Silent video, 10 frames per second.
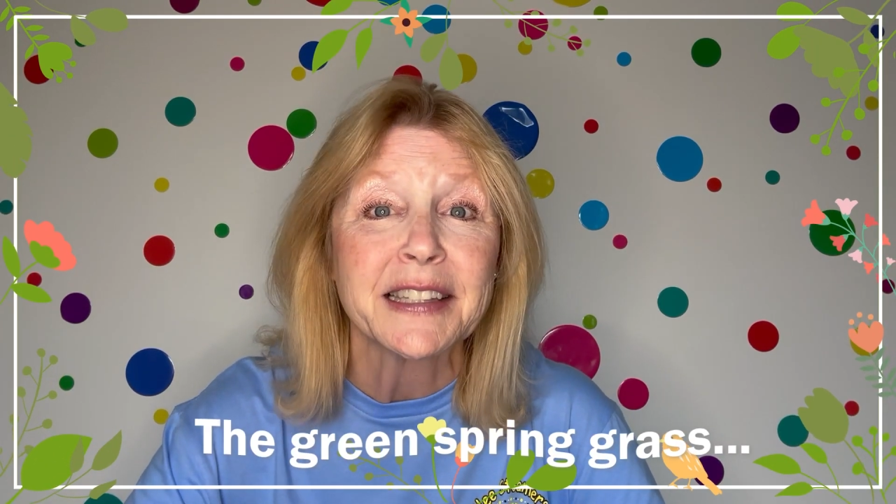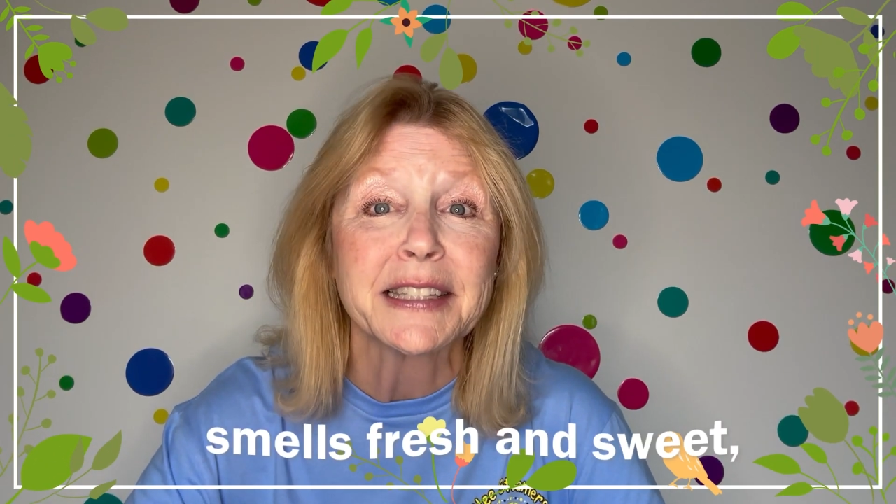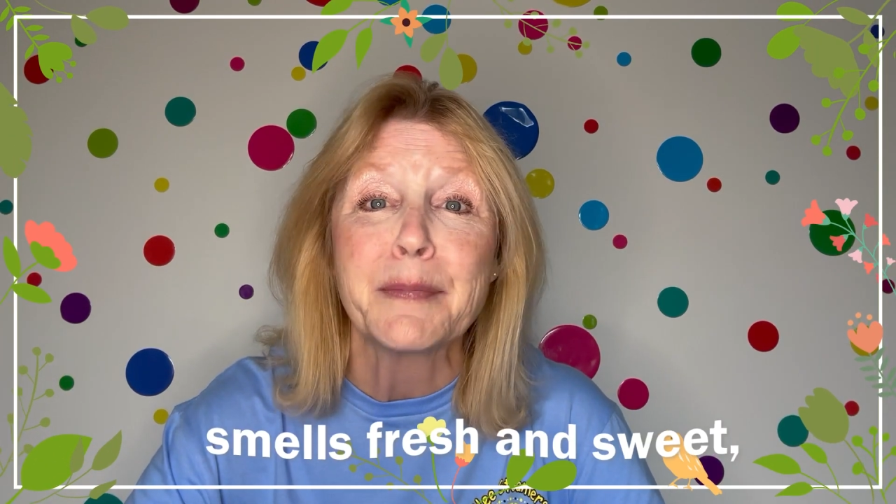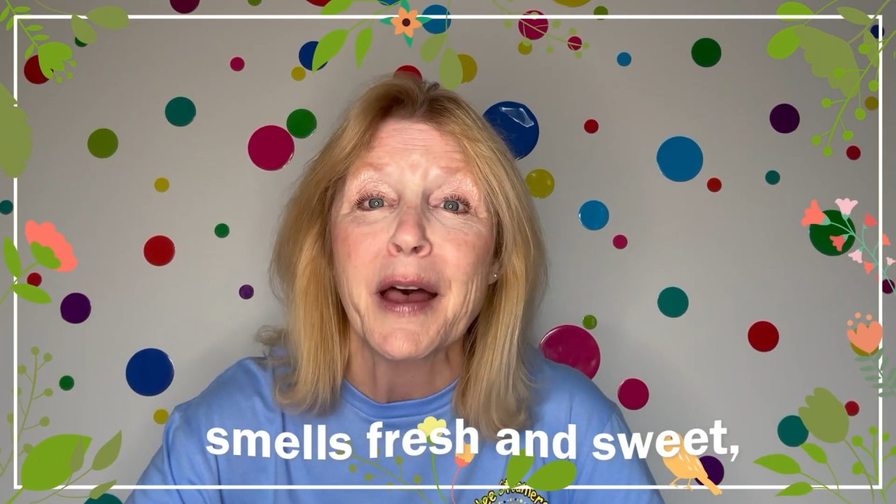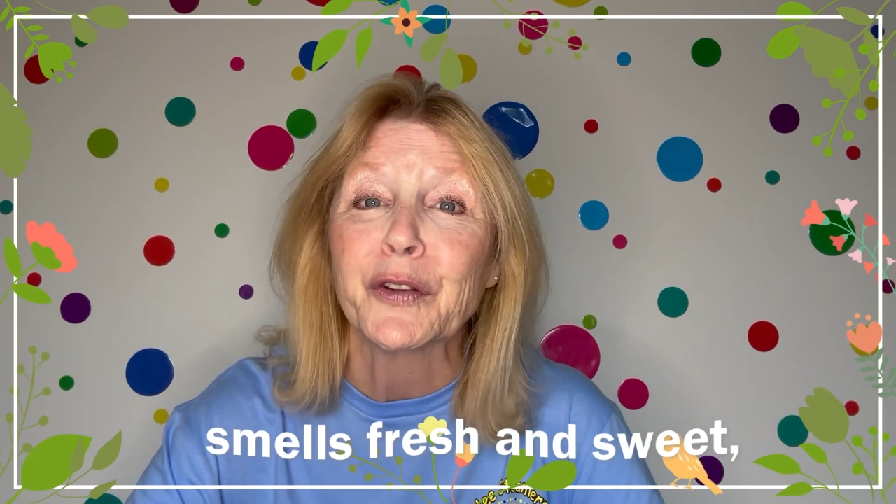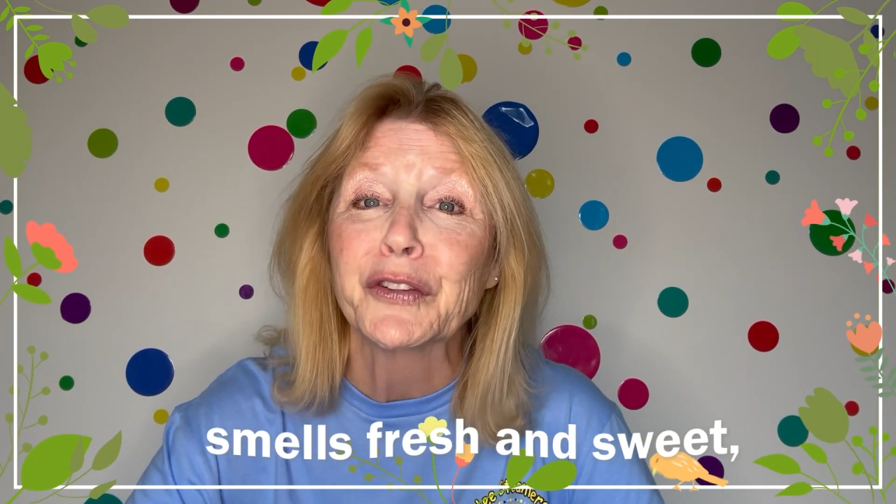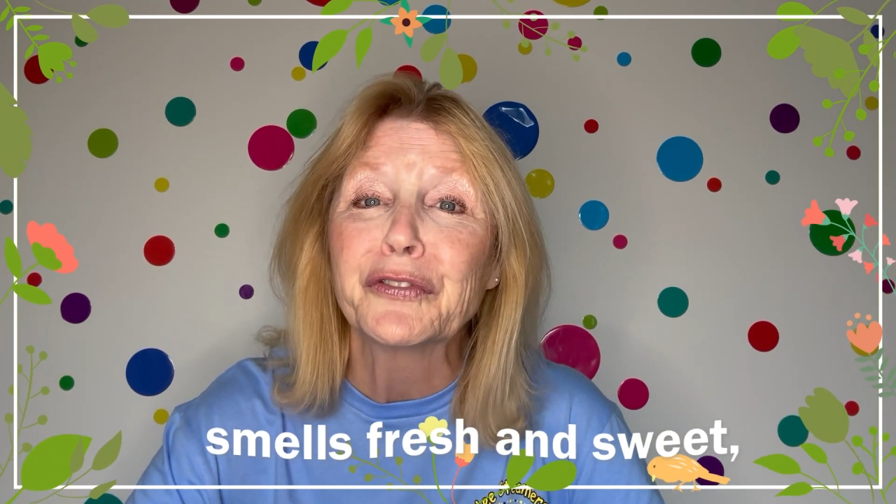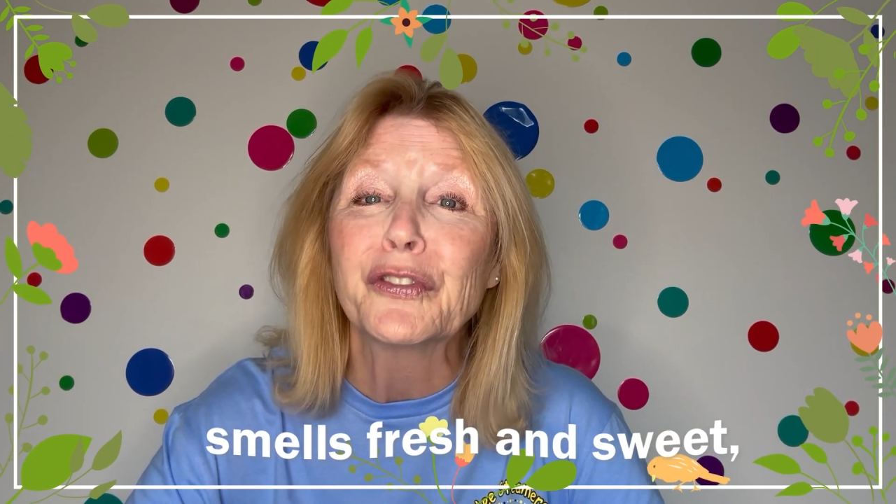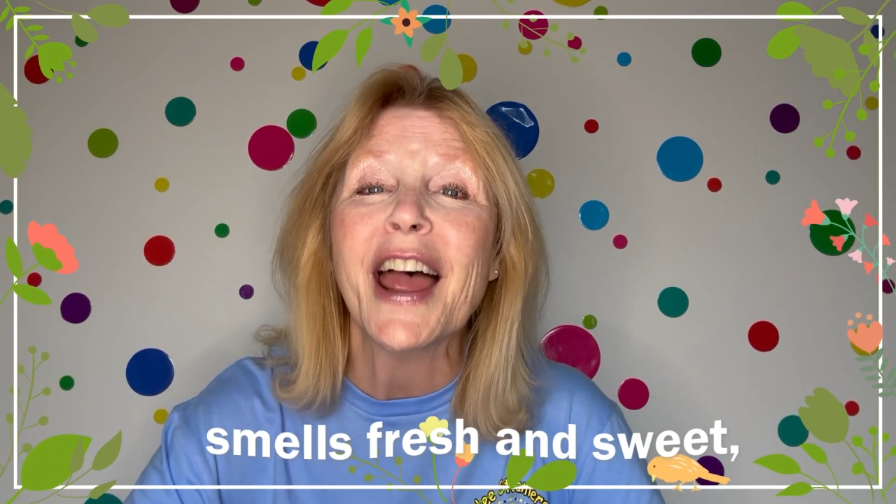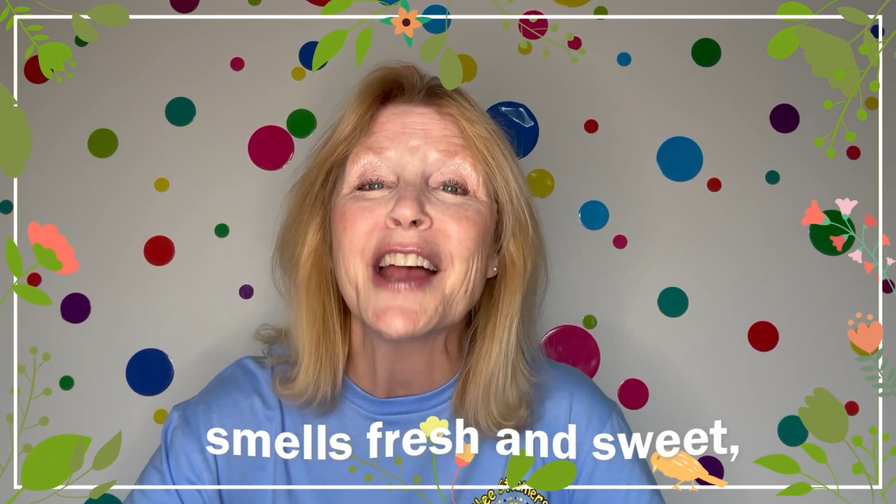smells
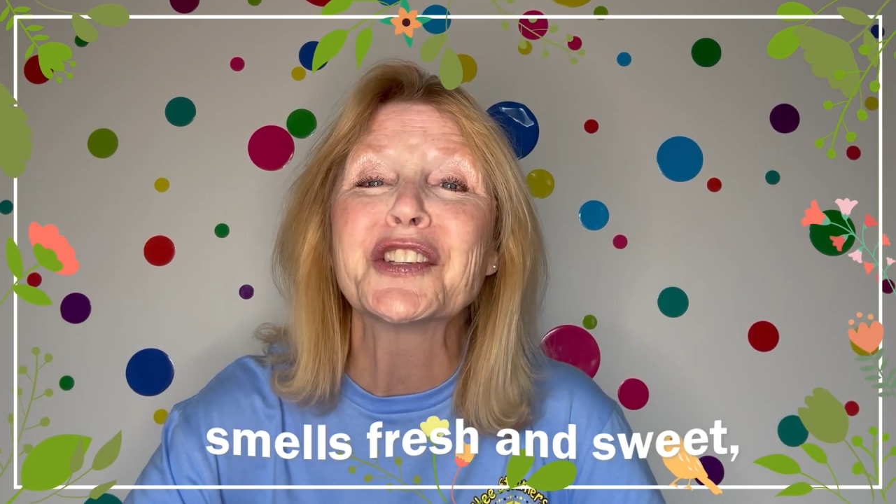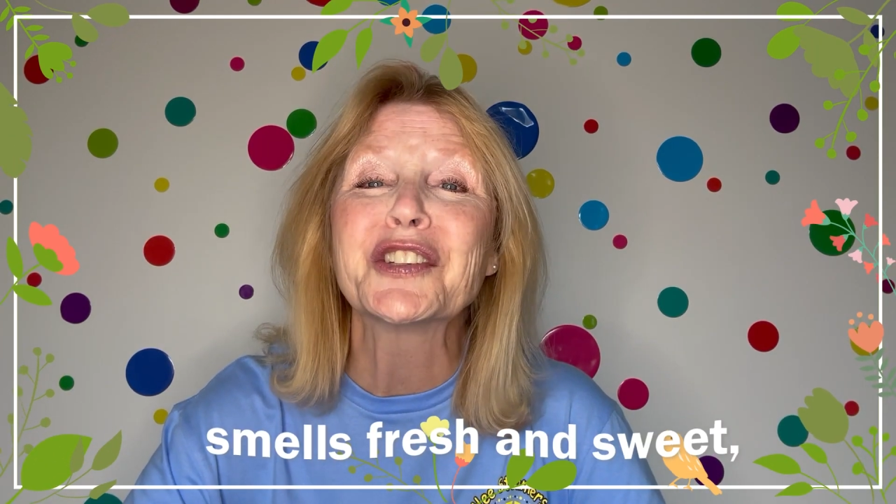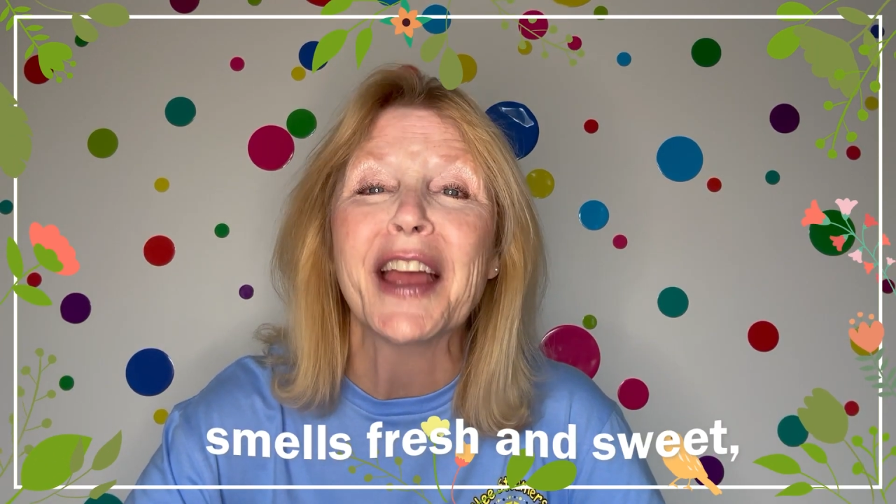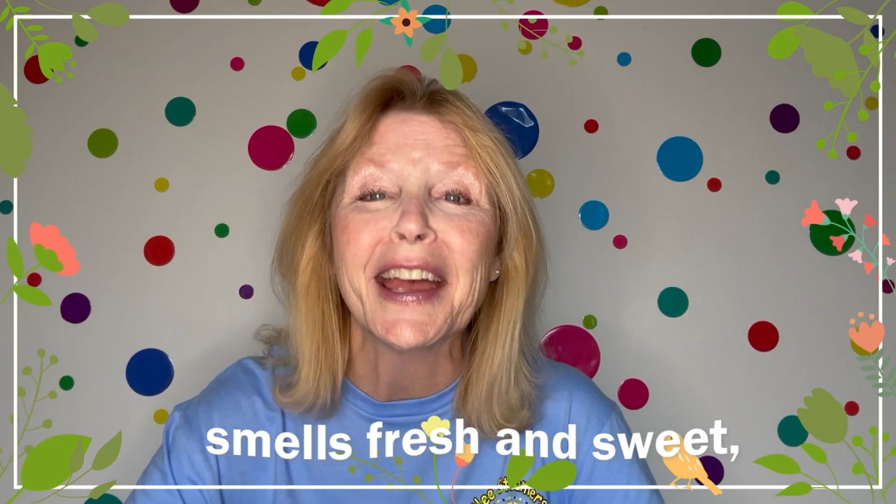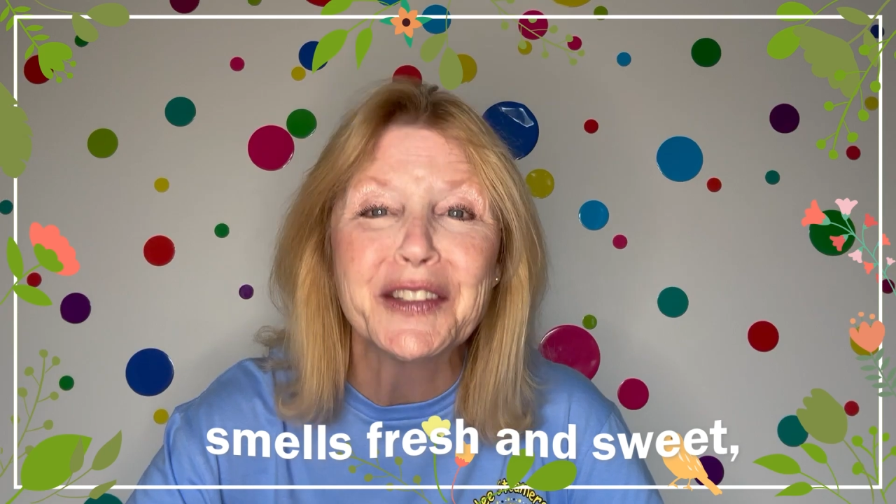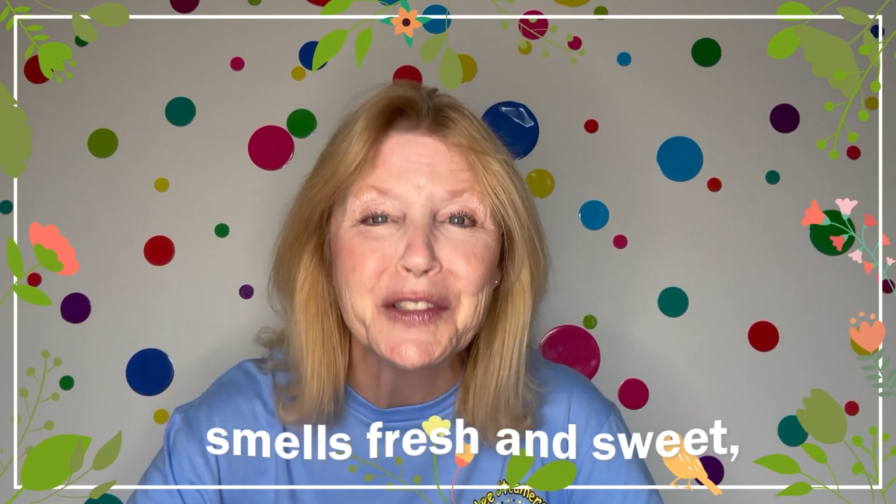fresh and